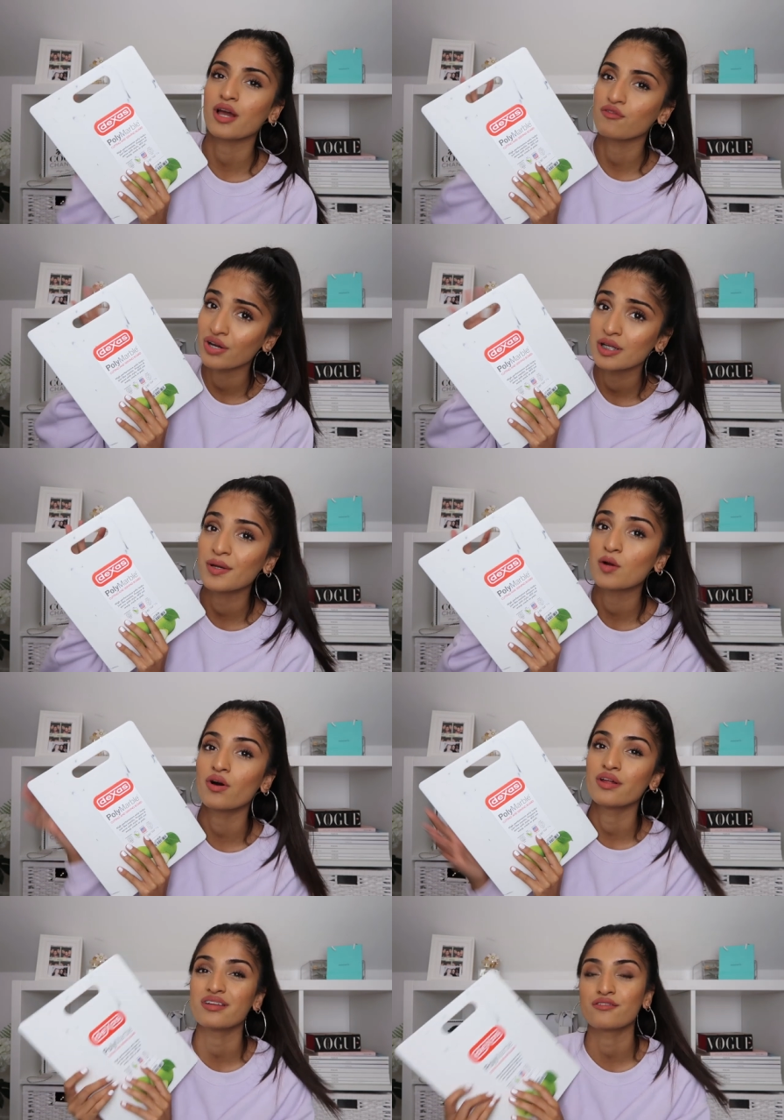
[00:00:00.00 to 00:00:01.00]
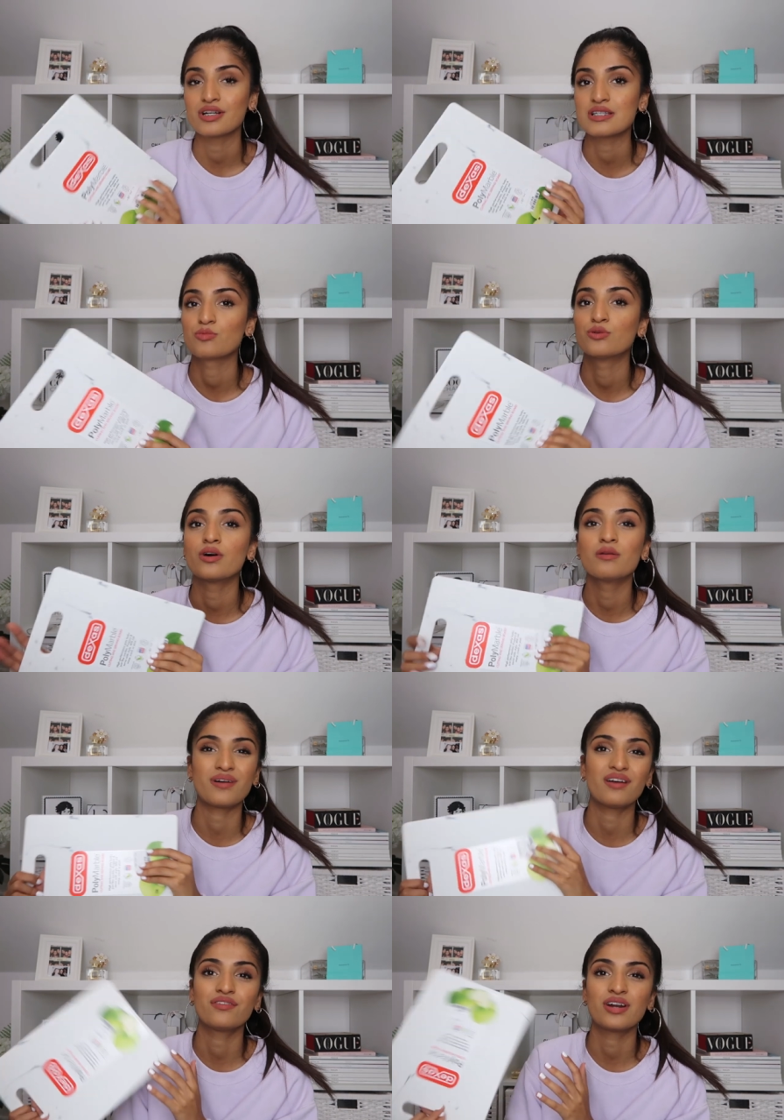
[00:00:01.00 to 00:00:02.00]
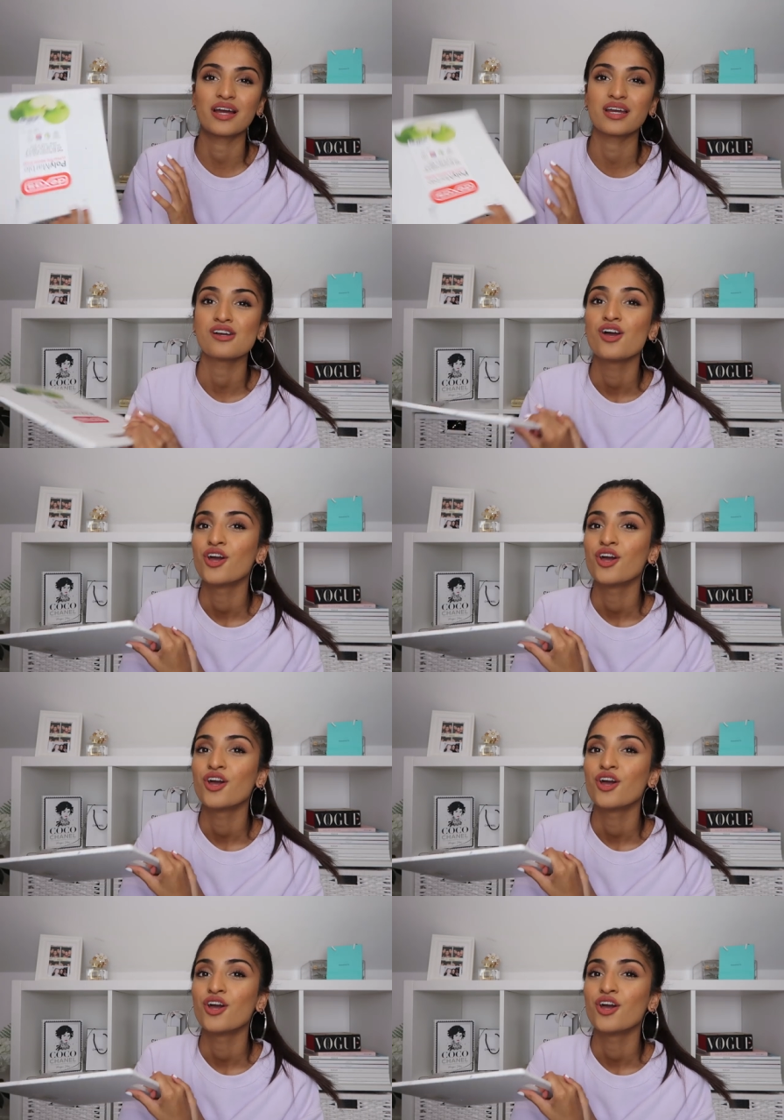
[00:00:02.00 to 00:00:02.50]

like a really big one and then a really small one, but I feel like